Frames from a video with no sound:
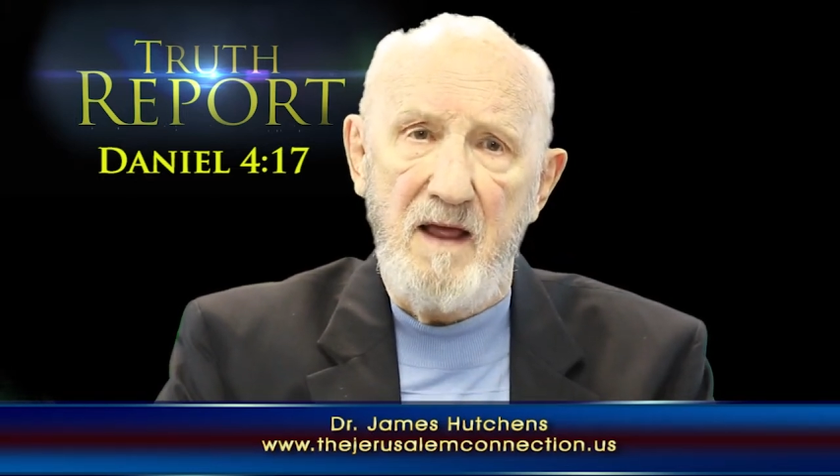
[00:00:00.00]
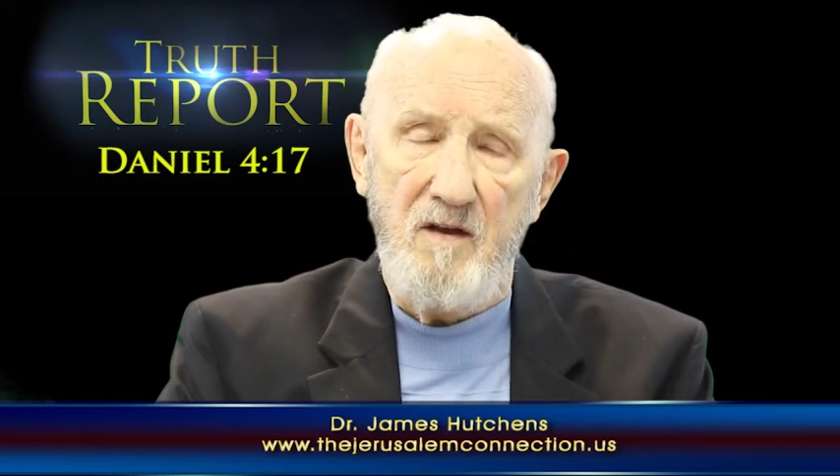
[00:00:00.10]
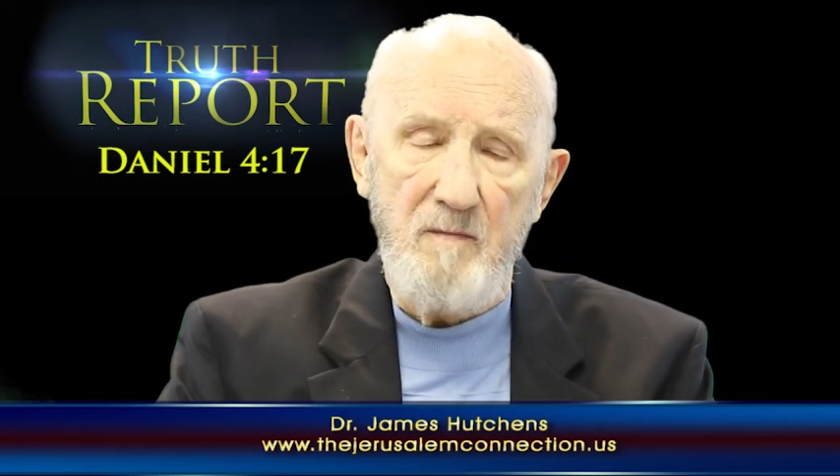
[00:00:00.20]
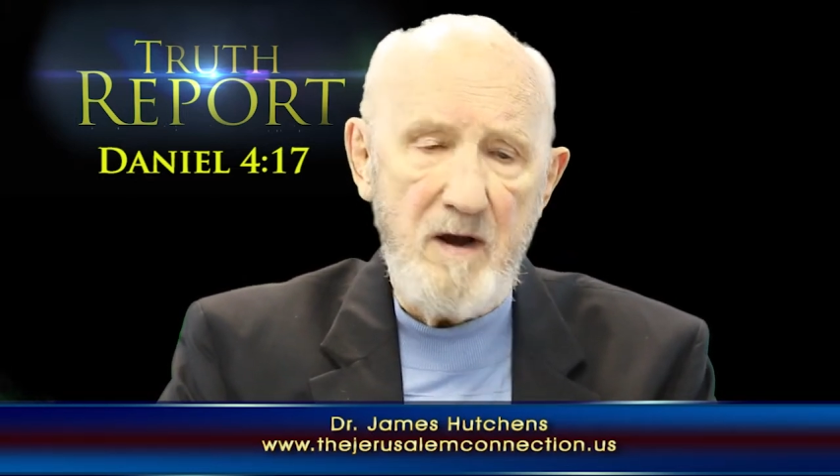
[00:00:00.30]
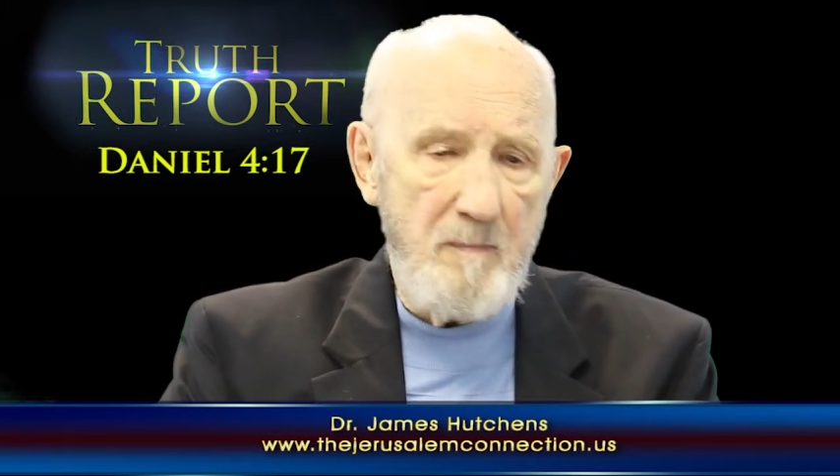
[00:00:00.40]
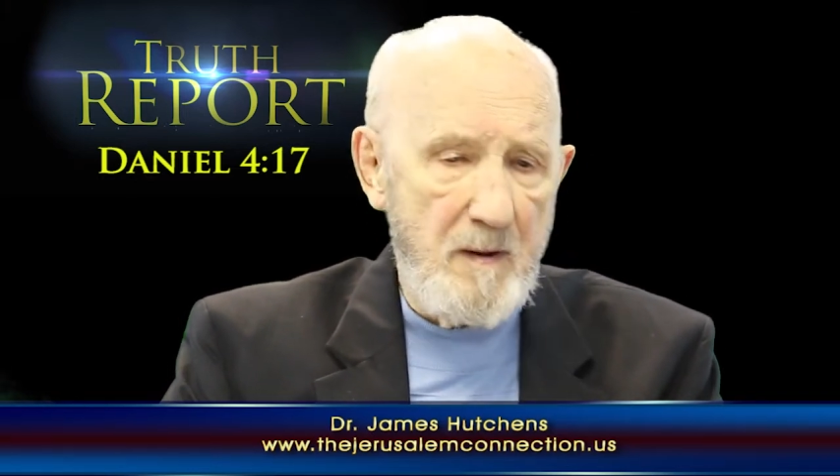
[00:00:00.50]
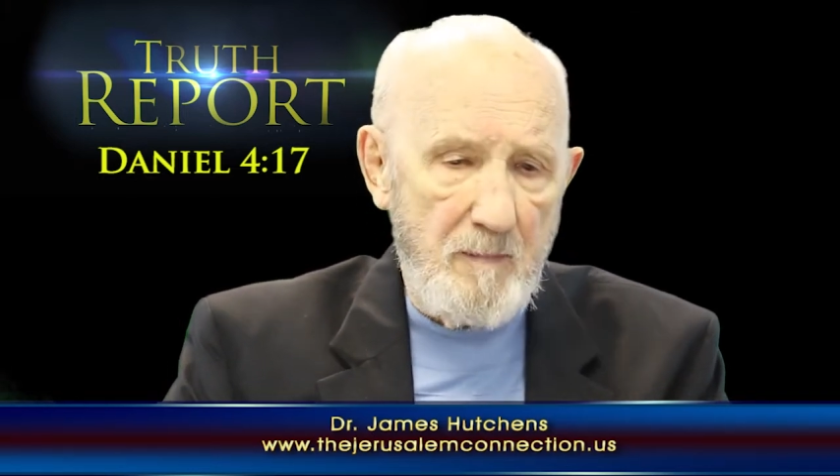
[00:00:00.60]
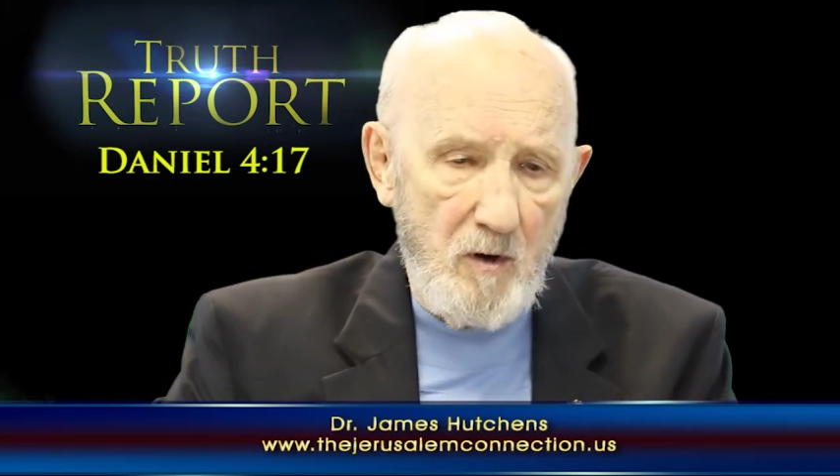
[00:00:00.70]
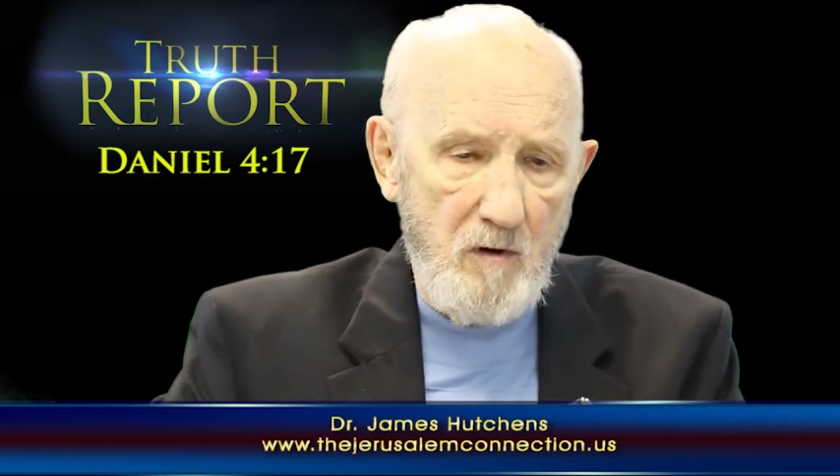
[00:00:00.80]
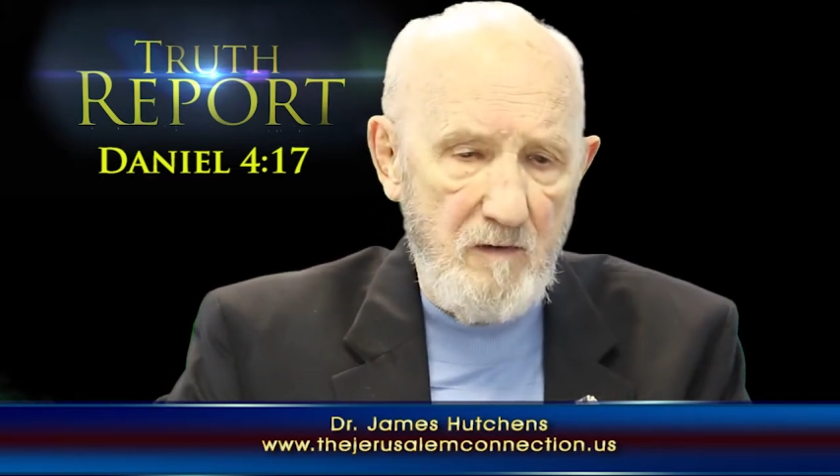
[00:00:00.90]
There are many
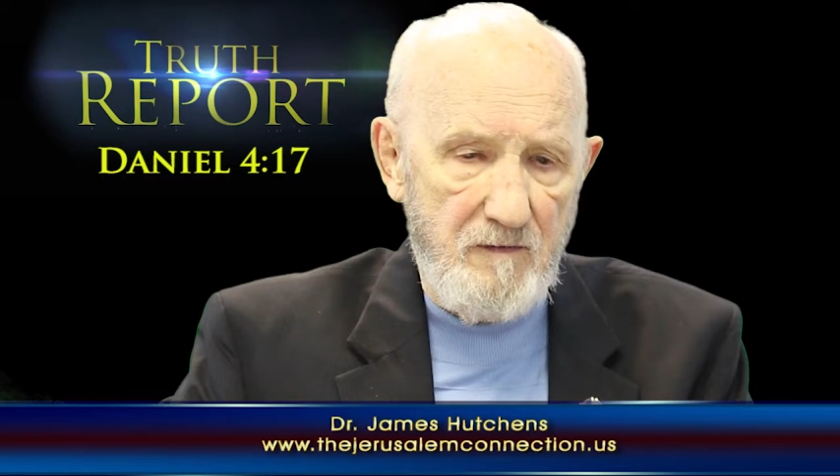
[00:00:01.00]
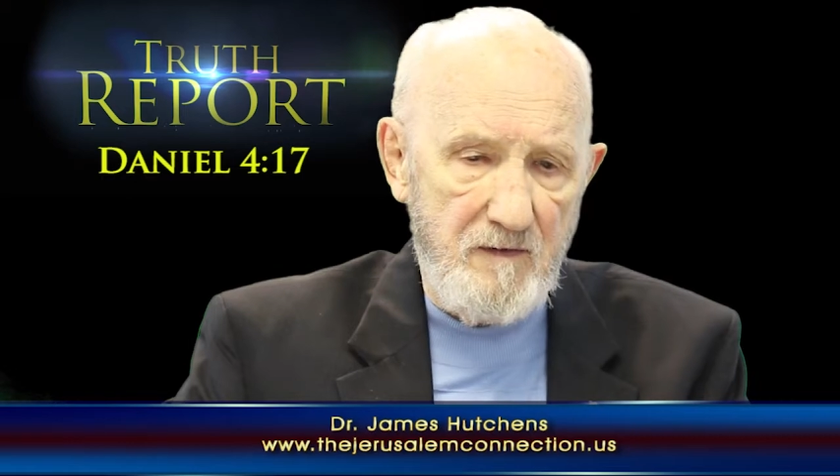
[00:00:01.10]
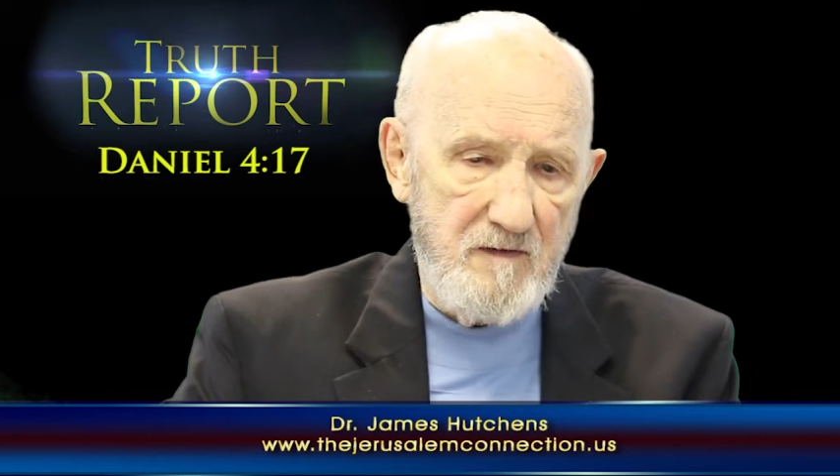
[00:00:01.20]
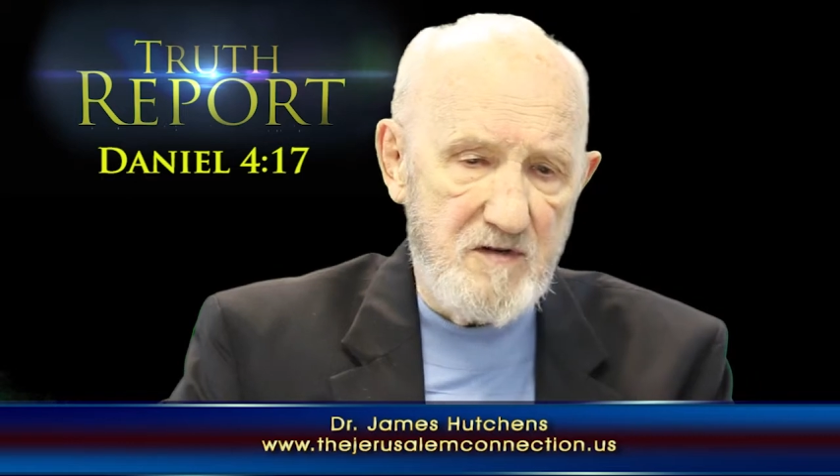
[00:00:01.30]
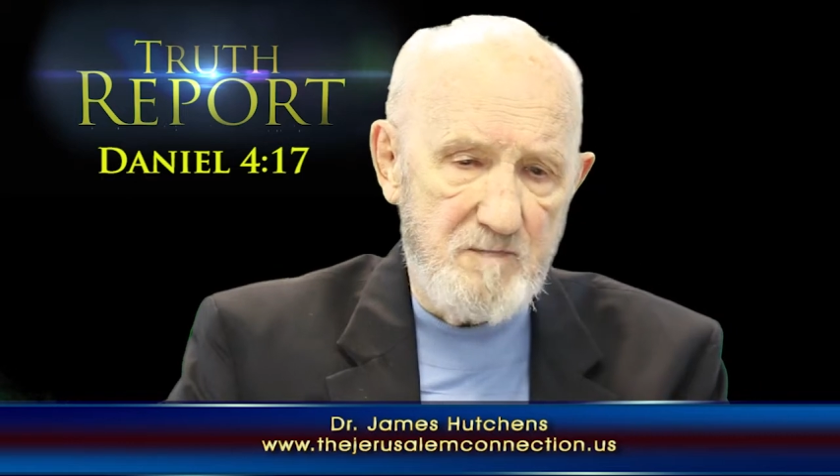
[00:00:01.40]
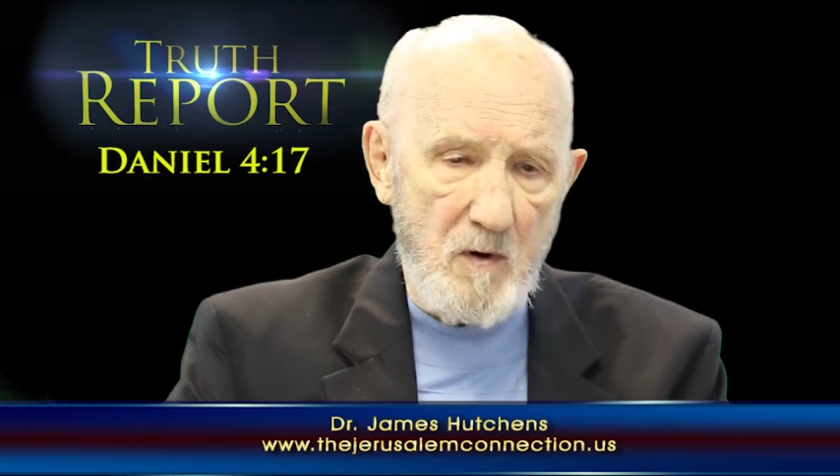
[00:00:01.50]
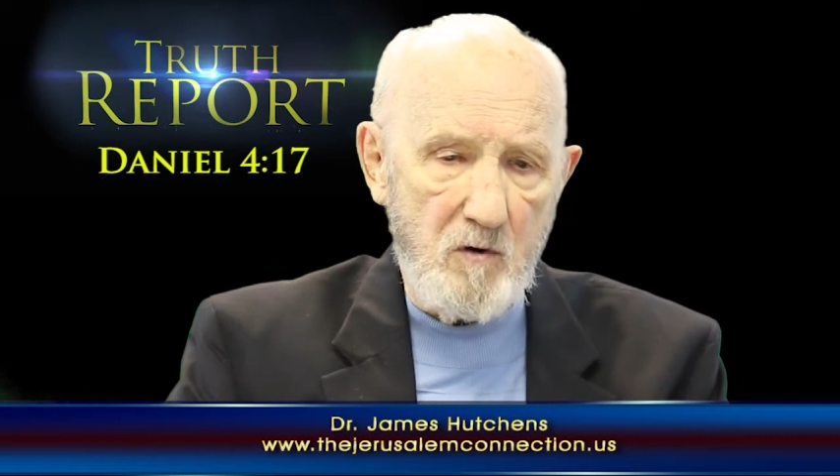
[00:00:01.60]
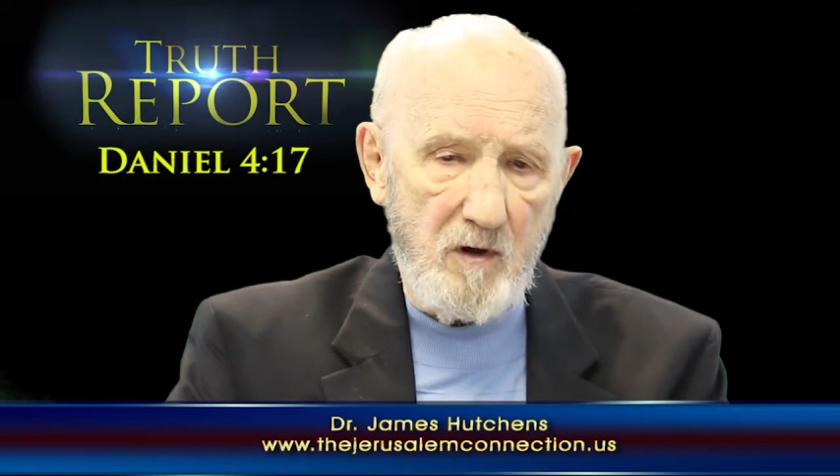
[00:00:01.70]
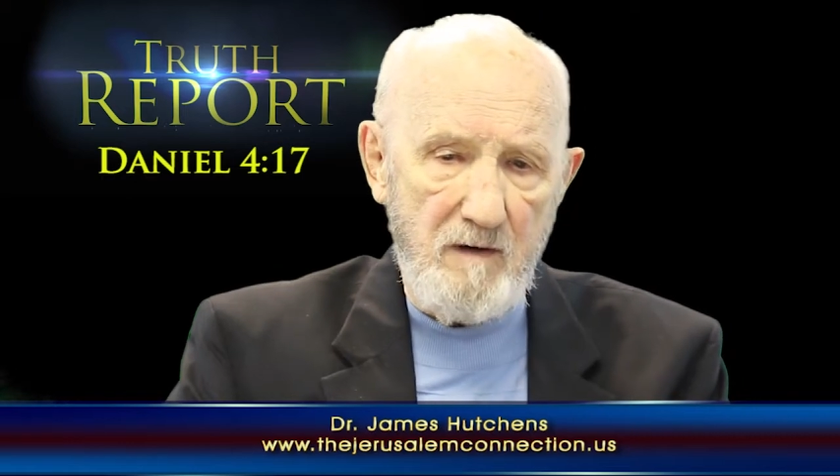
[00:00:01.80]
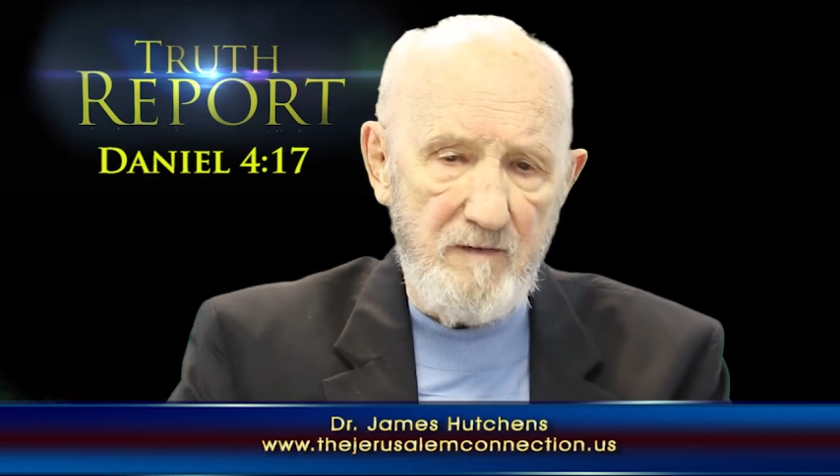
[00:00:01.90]
people who've
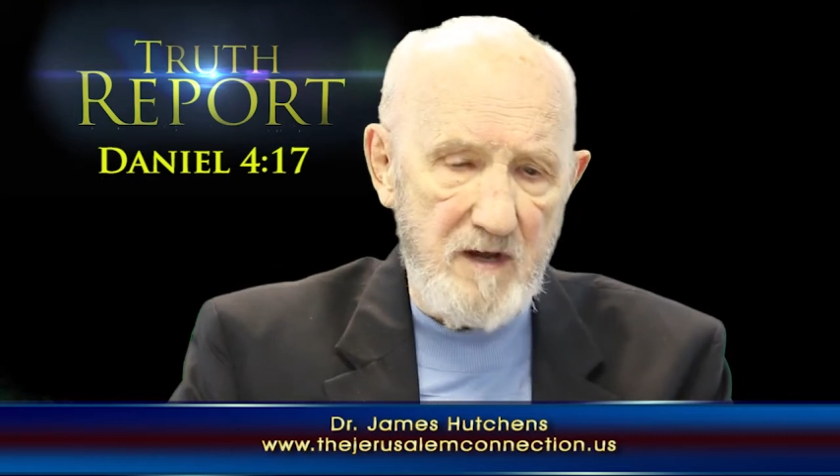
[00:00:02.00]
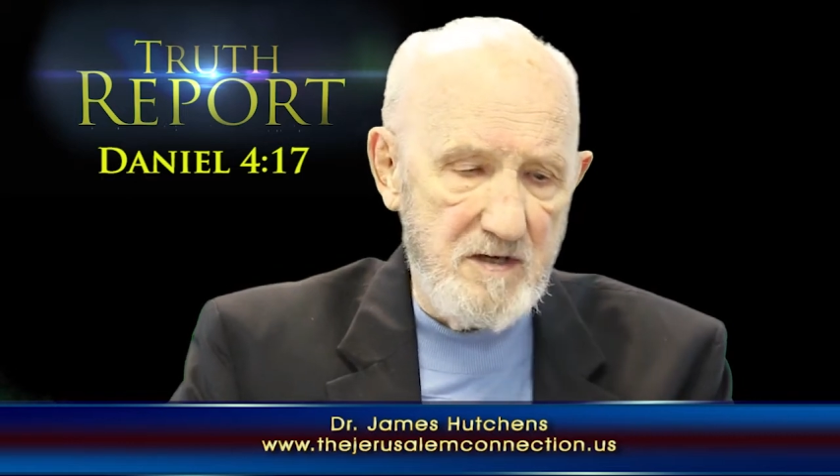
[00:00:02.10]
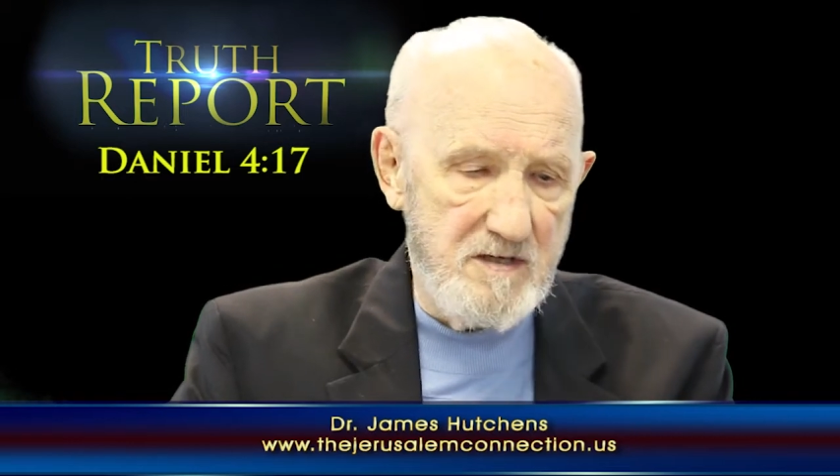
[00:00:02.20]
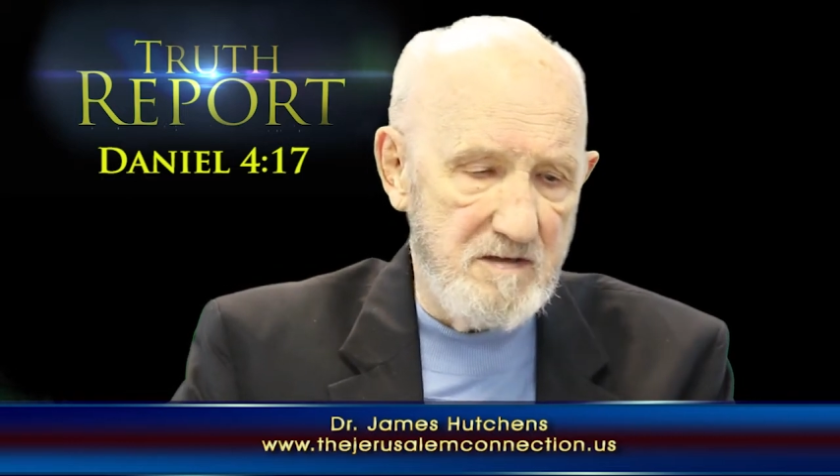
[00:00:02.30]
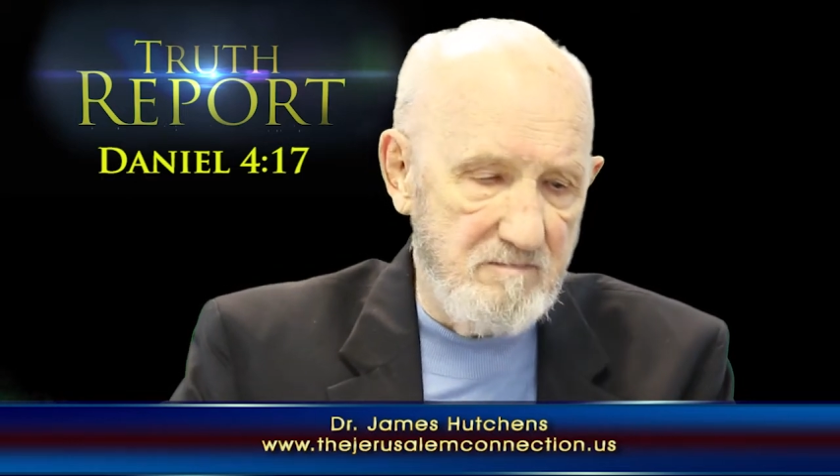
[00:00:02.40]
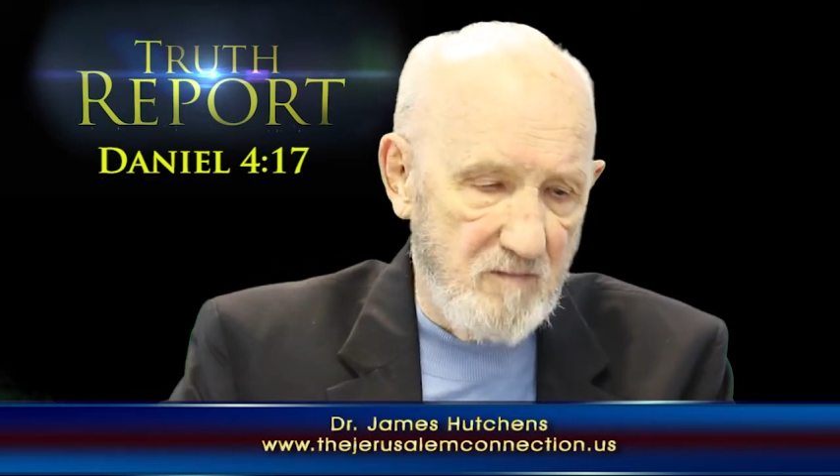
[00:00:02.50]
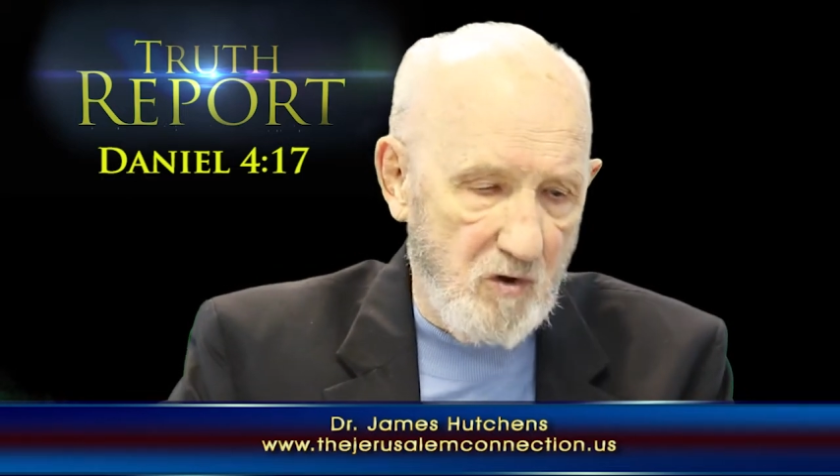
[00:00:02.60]
spoken of this,